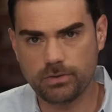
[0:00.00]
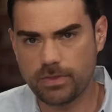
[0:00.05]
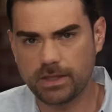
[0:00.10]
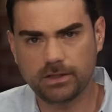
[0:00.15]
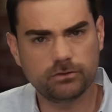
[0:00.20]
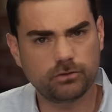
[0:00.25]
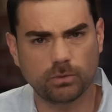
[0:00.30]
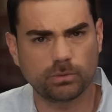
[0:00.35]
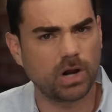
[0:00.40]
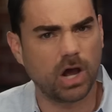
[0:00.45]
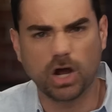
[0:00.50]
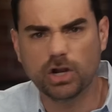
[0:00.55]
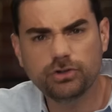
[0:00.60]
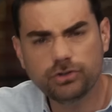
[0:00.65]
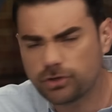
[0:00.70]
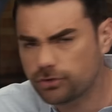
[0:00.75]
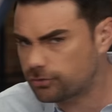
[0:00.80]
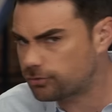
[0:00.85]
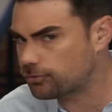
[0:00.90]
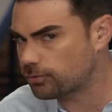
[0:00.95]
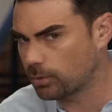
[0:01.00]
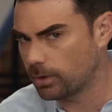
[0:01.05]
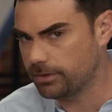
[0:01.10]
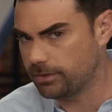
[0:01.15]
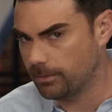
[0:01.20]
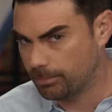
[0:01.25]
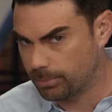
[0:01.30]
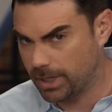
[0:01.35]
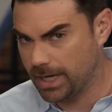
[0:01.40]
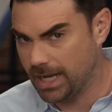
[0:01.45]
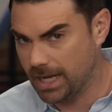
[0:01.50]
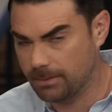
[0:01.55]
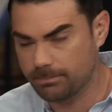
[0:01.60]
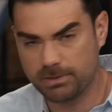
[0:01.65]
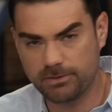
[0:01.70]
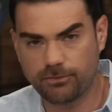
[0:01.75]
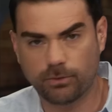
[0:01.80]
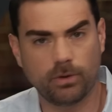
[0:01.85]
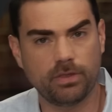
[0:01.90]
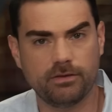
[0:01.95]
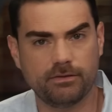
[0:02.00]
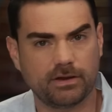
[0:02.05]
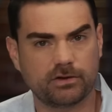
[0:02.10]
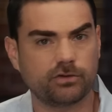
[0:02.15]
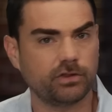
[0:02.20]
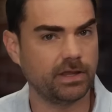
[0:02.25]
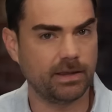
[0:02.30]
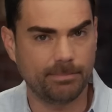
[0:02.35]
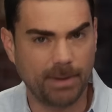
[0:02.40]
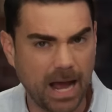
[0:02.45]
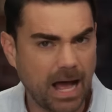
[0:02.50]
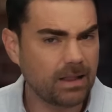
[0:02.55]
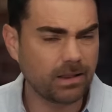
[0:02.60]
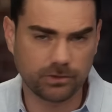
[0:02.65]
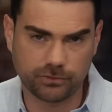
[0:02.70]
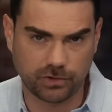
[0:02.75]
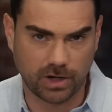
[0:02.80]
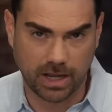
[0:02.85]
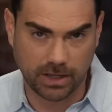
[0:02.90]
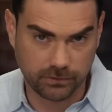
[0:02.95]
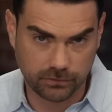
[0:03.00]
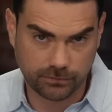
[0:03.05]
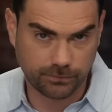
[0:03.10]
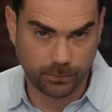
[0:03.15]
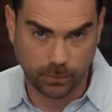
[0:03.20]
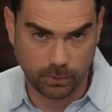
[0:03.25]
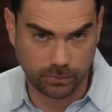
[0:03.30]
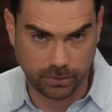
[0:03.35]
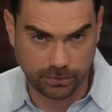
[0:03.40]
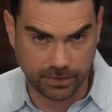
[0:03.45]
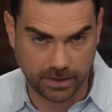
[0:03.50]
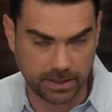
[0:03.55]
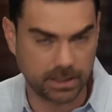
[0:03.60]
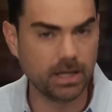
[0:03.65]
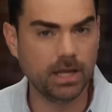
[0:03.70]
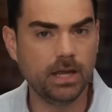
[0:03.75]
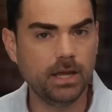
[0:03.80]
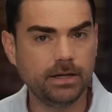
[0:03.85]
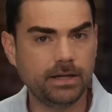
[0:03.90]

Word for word: You then don't undestroy the brand before they've actually apologized for the thing.